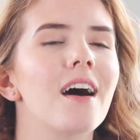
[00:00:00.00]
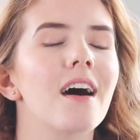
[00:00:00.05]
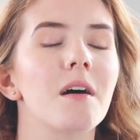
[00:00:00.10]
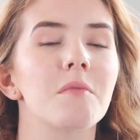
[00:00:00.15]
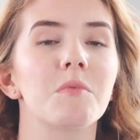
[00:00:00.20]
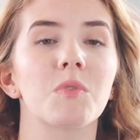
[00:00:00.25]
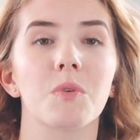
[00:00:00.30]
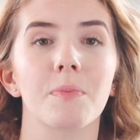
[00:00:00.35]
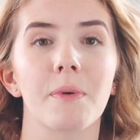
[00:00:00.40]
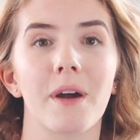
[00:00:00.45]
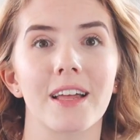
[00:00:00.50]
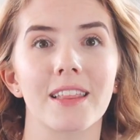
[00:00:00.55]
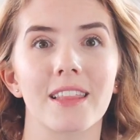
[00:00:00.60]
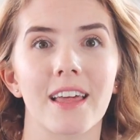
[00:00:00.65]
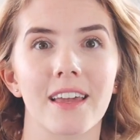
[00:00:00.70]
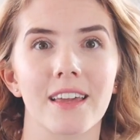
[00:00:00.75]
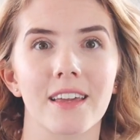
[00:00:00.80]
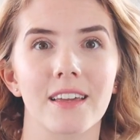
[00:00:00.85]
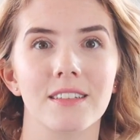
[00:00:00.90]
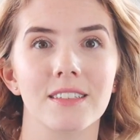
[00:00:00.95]
Um, or buy
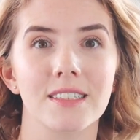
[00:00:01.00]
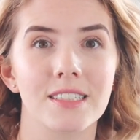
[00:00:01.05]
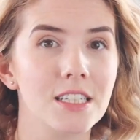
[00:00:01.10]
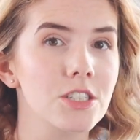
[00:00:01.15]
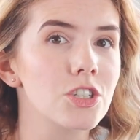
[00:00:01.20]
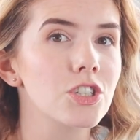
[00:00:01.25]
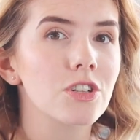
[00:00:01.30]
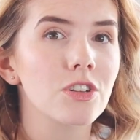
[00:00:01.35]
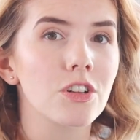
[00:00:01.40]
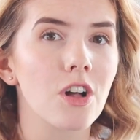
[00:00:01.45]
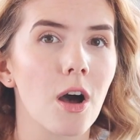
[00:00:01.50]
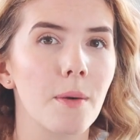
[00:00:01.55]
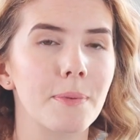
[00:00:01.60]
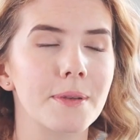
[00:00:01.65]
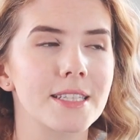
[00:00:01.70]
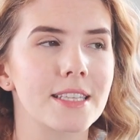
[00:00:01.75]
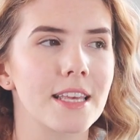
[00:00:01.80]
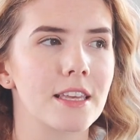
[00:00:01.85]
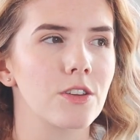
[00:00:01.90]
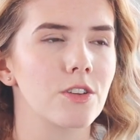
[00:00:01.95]
like digital
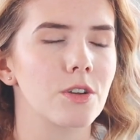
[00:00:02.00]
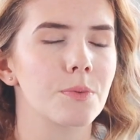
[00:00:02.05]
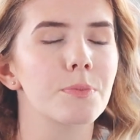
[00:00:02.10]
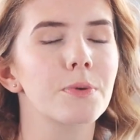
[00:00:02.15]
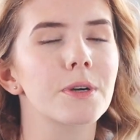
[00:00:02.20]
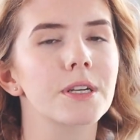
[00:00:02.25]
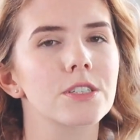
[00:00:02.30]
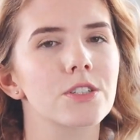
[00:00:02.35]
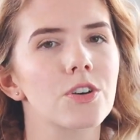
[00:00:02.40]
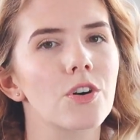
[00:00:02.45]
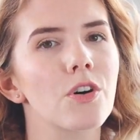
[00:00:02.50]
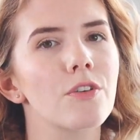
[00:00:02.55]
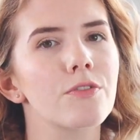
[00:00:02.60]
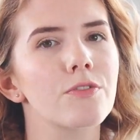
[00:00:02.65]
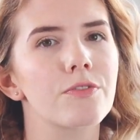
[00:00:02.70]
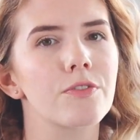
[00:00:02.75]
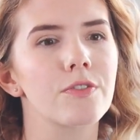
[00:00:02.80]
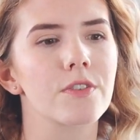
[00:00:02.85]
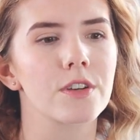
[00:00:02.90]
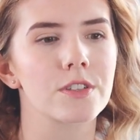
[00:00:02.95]
copies that you can print
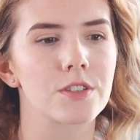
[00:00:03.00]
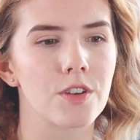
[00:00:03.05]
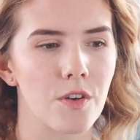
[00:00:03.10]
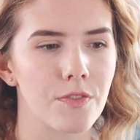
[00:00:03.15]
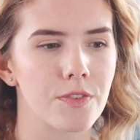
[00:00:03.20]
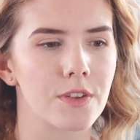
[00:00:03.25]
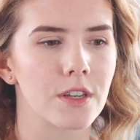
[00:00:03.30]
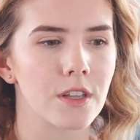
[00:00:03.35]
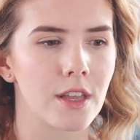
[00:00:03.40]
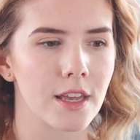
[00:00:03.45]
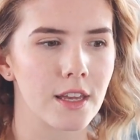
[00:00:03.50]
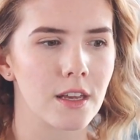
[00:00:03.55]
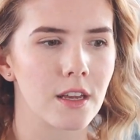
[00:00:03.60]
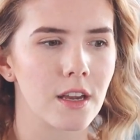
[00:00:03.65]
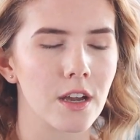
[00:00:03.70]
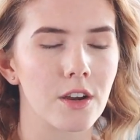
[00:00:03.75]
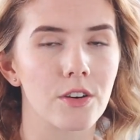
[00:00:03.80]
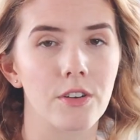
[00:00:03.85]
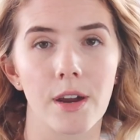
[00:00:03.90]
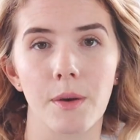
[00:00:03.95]
off is often
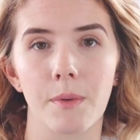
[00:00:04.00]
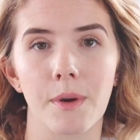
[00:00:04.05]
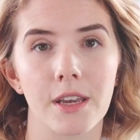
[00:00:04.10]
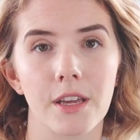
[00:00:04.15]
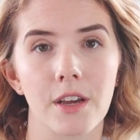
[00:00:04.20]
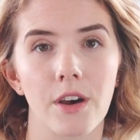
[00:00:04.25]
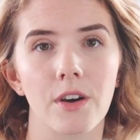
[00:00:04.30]
like a great way